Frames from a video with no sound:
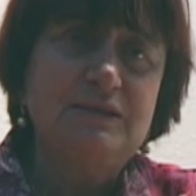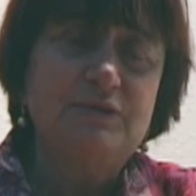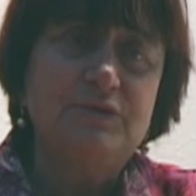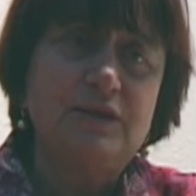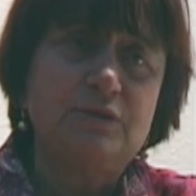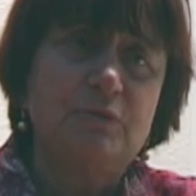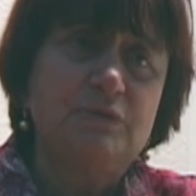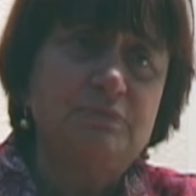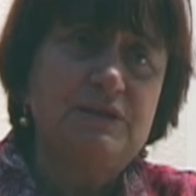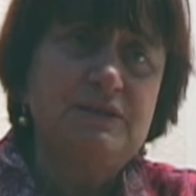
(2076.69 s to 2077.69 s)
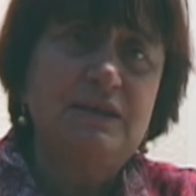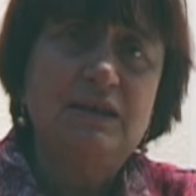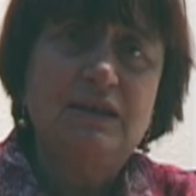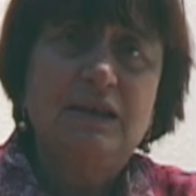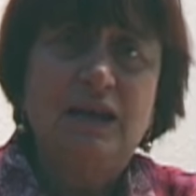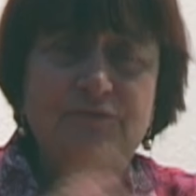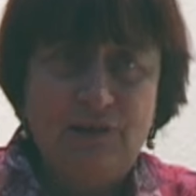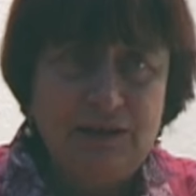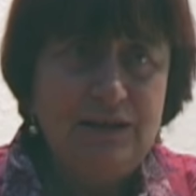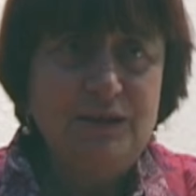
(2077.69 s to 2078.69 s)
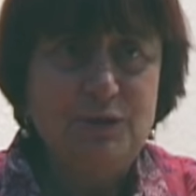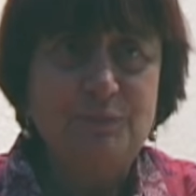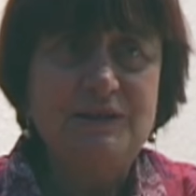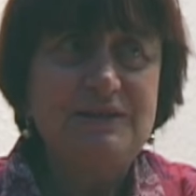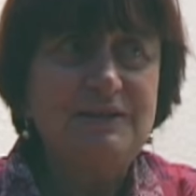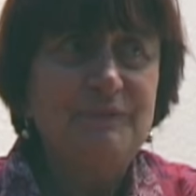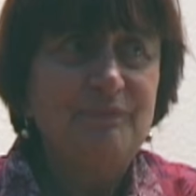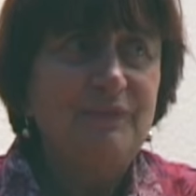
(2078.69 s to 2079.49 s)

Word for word: you think you won't miss, and finally you miss.